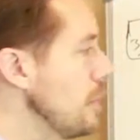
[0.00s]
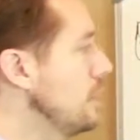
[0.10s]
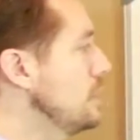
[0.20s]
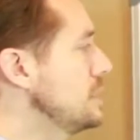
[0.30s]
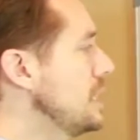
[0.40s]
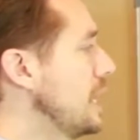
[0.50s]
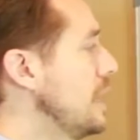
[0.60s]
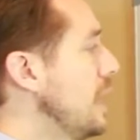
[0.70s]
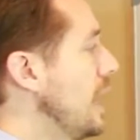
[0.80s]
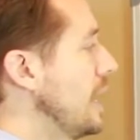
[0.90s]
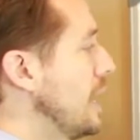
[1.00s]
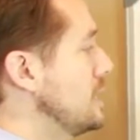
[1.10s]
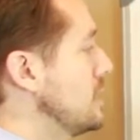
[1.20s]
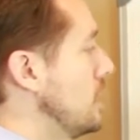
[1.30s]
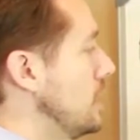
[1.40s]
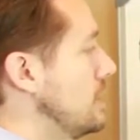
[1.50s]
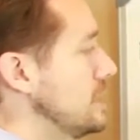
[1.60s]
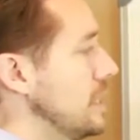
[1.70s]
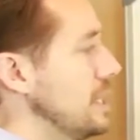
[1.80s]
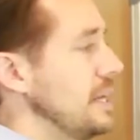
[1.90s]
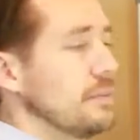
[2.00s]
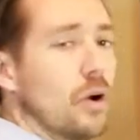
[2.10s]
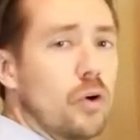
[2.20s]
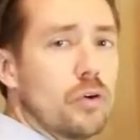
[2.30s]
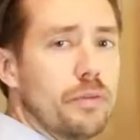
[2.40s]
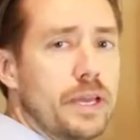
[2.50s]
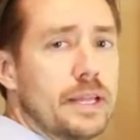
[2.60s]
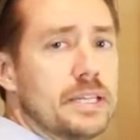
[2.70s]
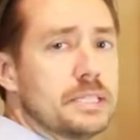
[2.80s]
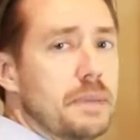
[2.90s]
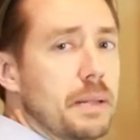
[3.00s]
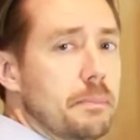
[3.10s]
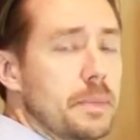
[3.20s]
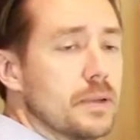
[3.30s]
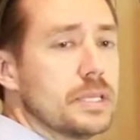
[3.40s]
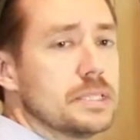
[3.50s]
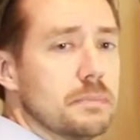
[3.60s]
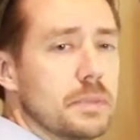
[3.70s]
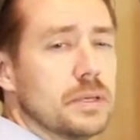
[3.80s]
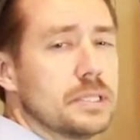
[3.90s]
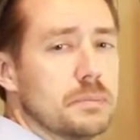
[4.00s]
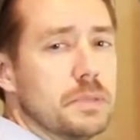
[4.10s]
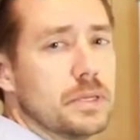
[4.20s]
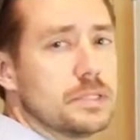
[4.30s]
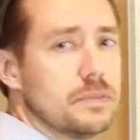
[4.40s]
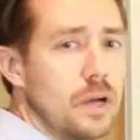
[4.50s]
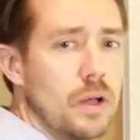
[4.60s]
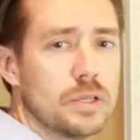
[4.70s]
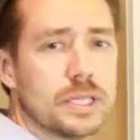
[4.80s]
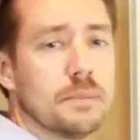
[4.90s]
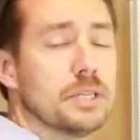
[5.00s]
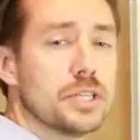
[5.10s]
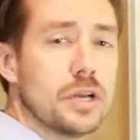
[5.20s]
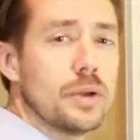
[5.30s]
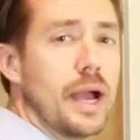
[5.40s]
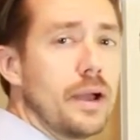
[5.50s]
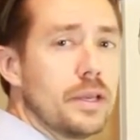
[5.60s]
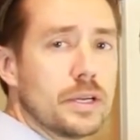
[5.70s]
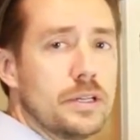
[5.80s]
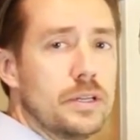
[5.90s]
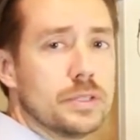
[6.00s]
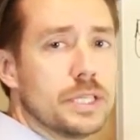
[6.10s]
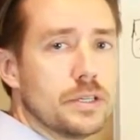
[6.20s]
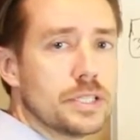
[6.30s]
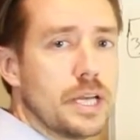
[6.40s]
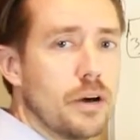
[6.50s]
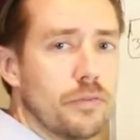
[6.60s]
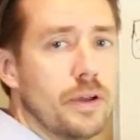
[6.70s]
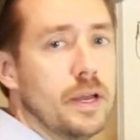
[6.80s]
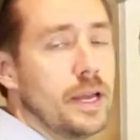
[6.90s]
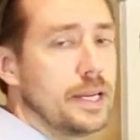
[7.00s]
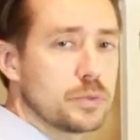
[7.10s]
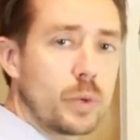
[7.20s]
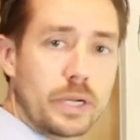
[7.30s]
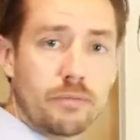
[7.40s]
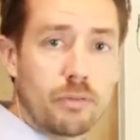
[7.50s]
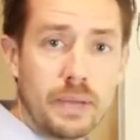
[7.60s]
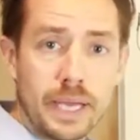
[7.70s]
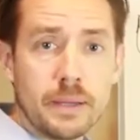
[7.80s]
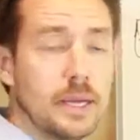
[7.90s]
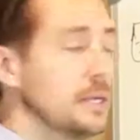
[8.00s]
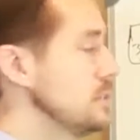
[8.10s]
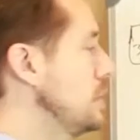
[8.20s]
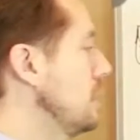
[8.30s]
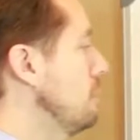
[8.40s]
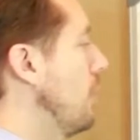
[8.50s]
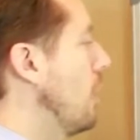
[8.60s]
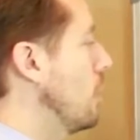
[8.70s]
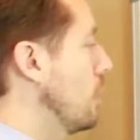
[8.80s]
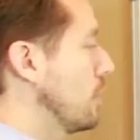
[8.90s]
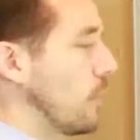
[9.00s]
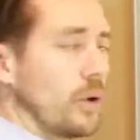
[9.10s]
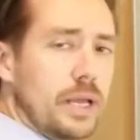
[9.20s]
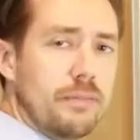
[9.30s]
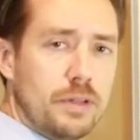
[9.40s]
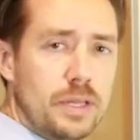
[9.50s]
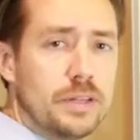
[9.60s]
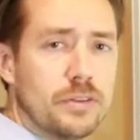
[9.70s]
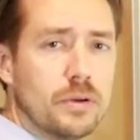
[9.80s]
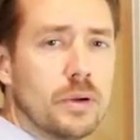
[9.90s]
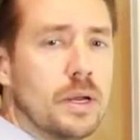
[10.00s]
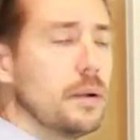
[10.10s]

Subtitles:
You can say, hey, I studied David Ogilvy, and this made millions and millions and millions of dollars, and I'm going to show you how you can use it yourself, and it's working for me. So you can borrow authority if you need to,